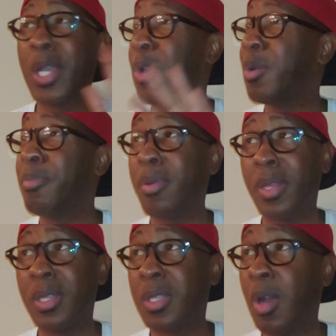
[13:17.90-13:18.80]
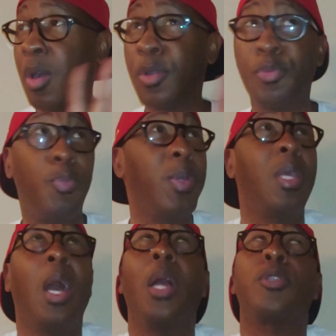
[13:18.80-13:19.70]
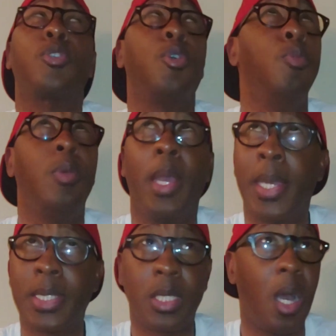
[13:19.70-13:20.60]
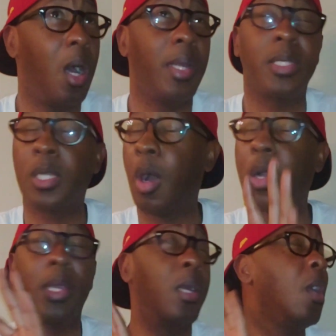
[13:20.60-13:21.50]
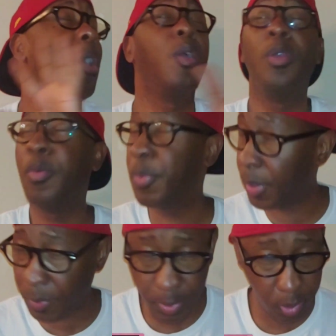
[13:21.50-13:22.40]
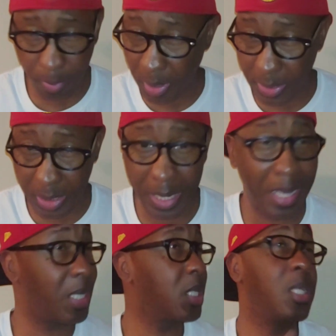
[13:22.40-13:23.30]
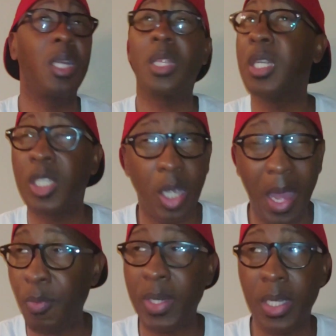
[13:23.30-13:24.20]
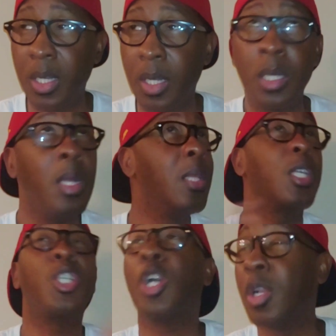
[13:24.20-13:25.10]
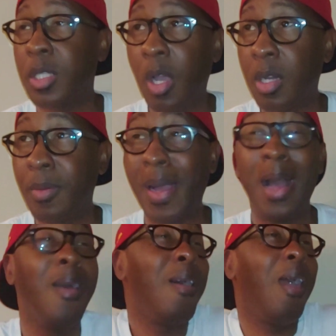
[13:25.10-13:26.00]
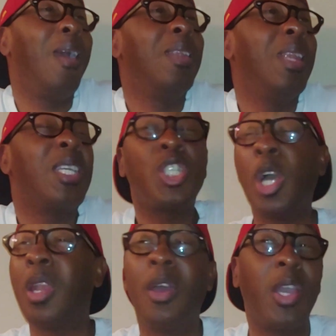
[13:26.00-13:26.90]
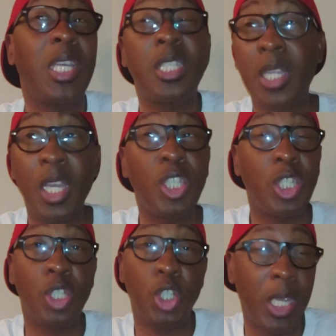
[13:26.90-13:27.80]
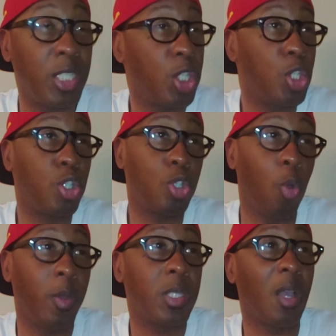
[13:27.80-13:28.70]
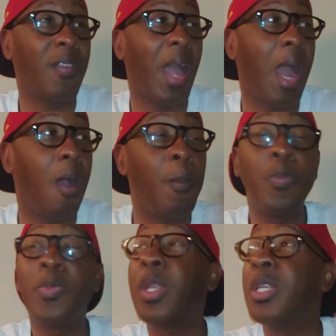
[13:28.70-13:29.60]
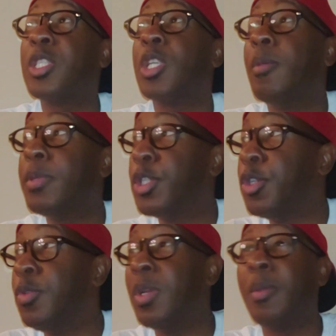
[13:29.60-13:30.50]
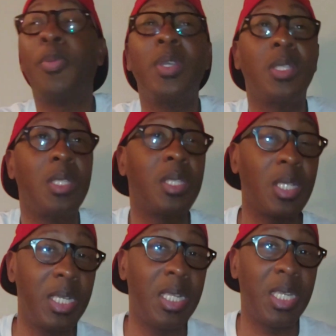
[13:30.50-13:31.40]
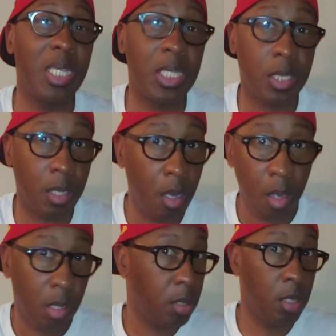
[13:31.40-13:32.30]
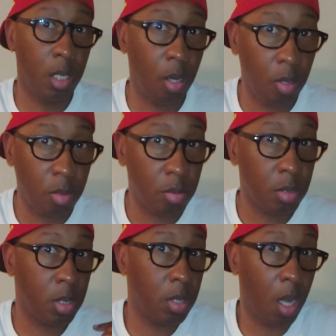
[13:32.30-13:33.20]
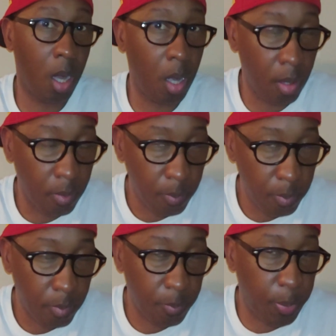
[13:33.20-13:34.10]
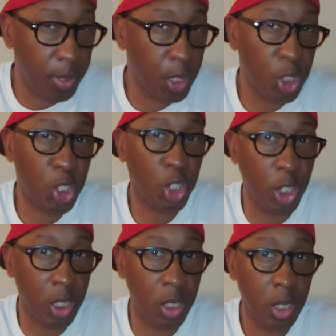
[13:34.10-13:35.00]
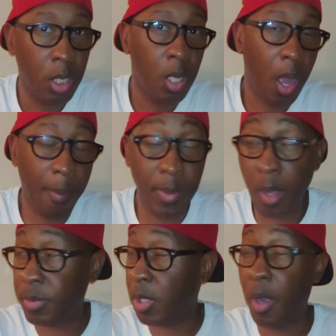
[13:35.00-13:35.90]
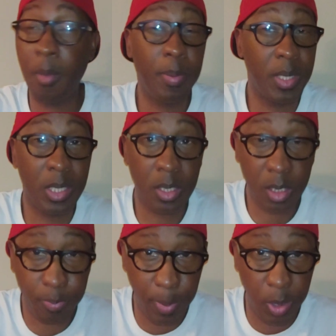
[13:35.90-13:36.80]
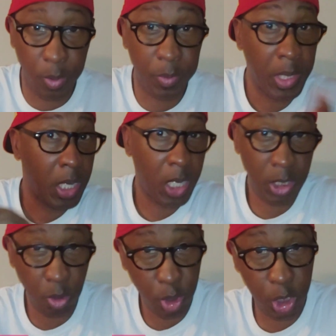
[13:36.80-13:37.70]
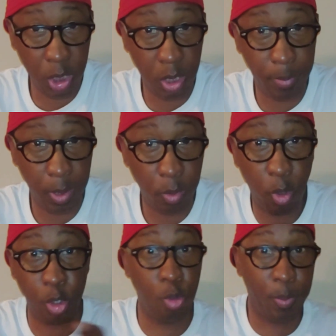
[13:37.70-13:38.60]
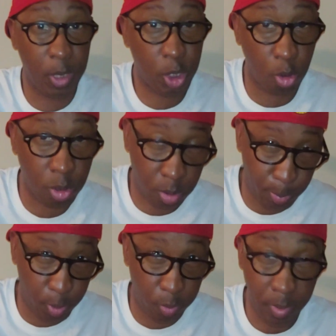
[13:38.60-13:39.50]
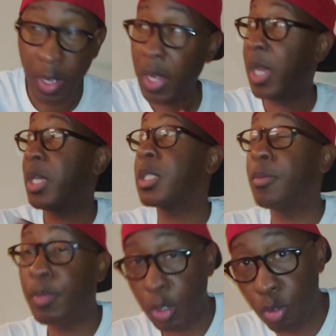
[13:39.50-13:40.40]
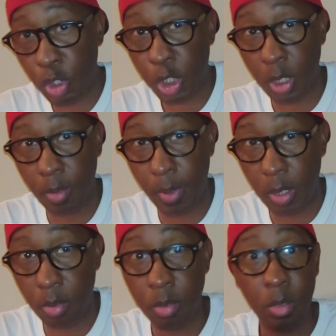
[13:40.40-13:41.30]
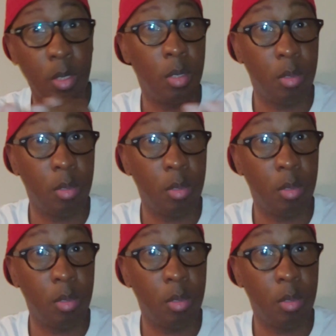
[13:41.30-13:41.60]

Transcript: and Kirk brother talk. We got two ex cons talking. We don't want no parts of that. There's nothing that y- I want to hear that y'all are talking about, unless y'all are ex- exchanging stories of how some dude in prison slid his, you know, um, put his sugar. I mean, I'm sorry, put his spoon in your sugar bowl, or you put your spoon in some dude's sugar bowl